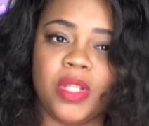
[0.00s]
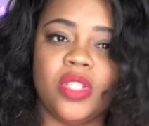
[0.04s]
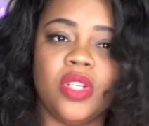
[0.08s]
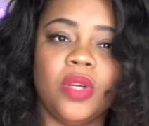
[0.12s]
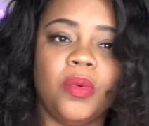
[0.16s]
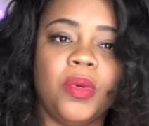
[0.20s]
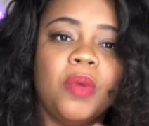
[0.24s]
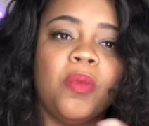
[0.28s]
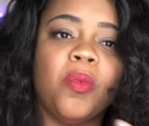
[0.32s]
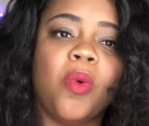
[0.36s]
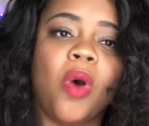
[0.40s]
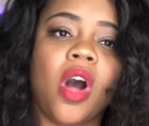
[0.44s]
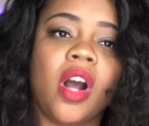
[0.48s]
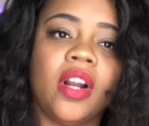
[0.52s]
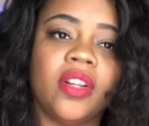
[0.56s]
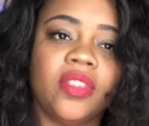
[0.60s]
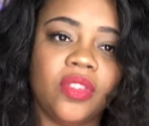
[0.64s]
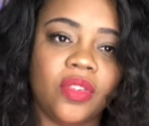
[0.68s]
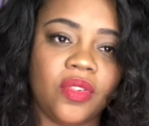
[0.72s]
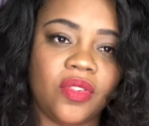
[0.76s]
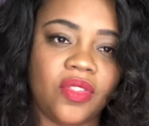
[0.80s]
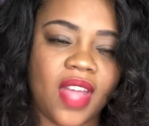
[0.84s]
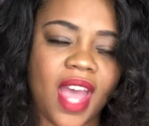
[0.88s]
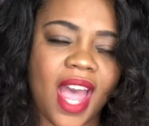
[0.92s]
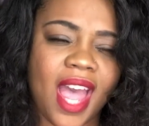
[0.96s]
So we walk
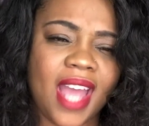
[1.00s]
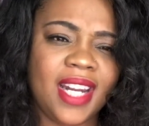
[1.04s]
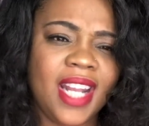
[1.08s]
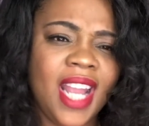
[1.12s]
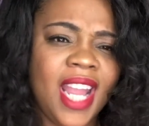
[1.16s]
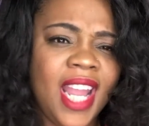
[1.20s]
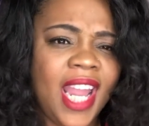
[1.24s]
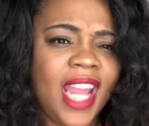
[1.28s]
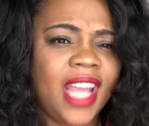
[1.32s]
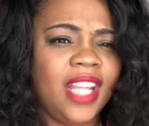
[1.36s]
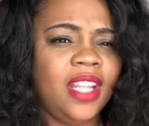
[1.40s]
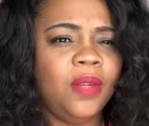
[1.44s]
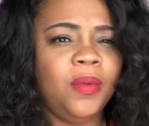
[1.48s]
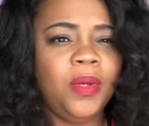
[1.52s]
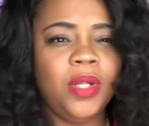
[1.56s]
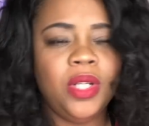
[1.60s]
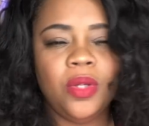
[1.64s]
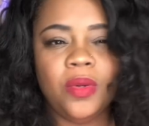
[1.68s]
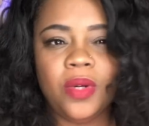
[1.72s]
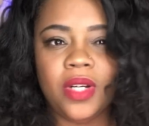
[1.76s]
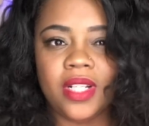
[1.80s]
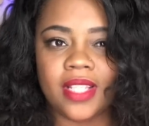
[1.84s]
through that. And then we do